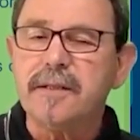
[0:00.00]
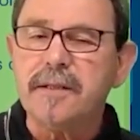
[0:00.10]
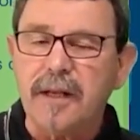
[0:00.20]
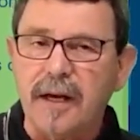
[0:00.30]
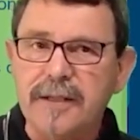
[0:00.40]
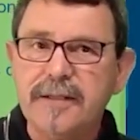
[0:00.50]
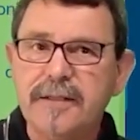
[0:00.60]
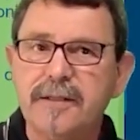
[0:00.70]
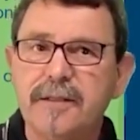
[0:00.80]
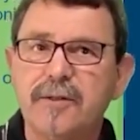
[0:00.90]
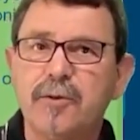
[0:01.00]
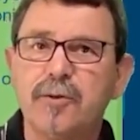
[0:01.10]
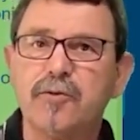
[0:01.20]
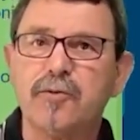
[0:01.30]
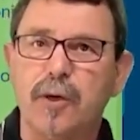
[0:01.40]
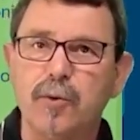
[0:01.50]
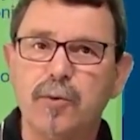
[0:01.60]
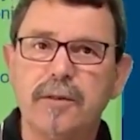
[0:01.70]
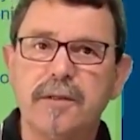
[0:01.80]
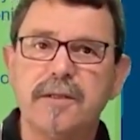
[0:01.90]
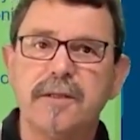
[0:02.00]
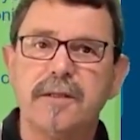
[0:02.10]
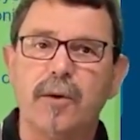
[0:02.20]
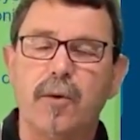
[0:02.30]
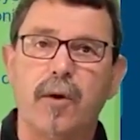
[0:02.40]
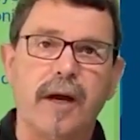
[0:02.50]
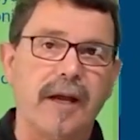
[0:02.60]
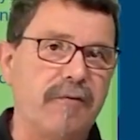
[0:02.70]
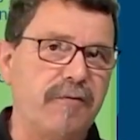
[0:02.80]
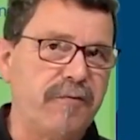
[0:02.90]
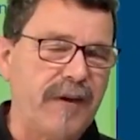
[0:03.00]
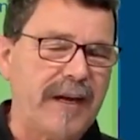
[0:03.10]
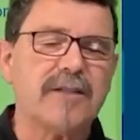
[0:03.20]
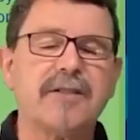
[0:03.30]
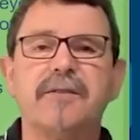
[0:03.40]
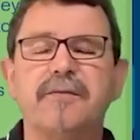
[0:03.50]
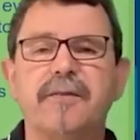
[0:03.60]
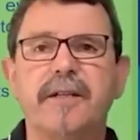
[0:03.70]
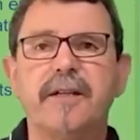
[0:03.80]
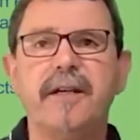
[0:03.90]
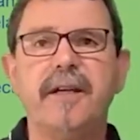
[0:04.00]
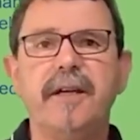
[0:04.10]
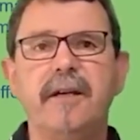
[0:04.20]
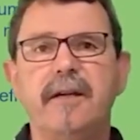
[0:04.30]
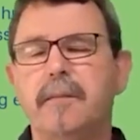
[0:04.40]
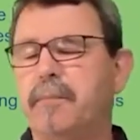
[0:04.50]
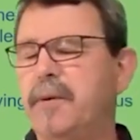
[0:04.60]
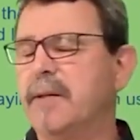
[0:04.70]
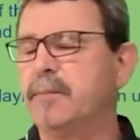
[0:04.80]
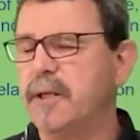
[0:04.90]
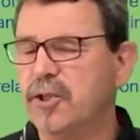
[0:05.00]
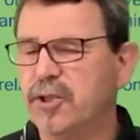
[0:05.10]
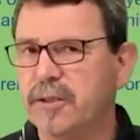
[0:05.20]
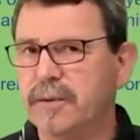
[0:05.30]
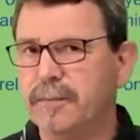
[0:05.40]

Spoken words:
light controls or affects finally blood pressure,